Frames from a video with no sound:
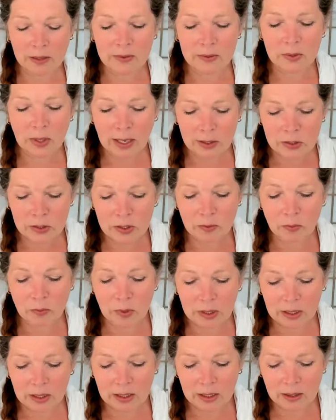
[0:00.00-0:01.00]
So I
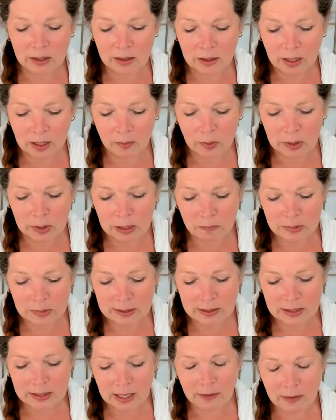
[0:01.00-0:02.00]
really
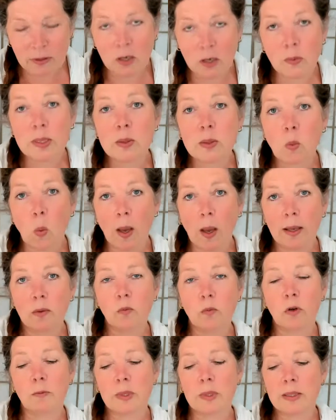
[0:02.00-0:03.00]
miss that. There was one
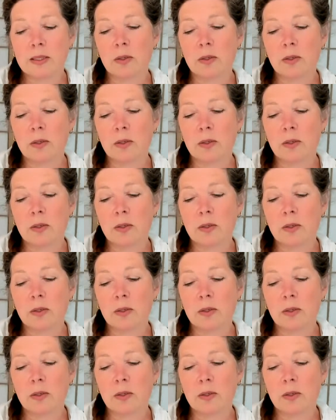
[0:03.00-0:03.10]
woman.